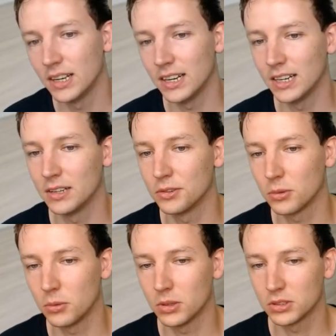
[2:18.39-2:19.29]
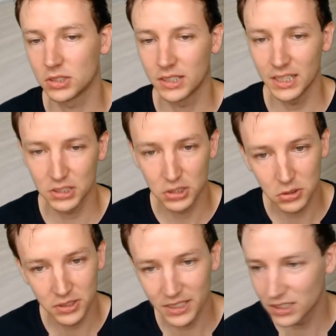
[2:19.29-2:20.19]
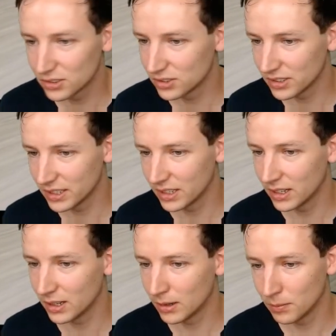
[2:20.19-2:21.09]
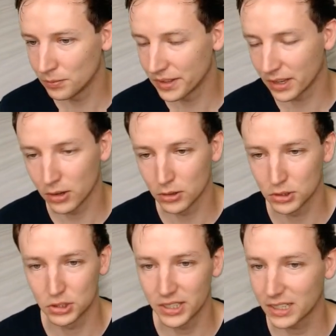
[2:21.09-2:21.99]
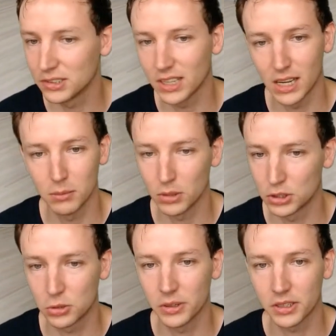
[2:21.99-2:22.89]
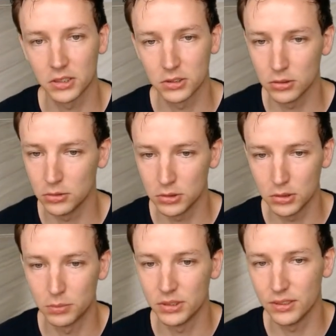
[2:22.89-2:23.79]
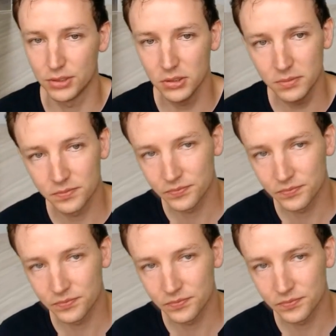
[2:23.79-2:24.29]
And once the cache is created, um, it goes the second time much quicker to do the preview.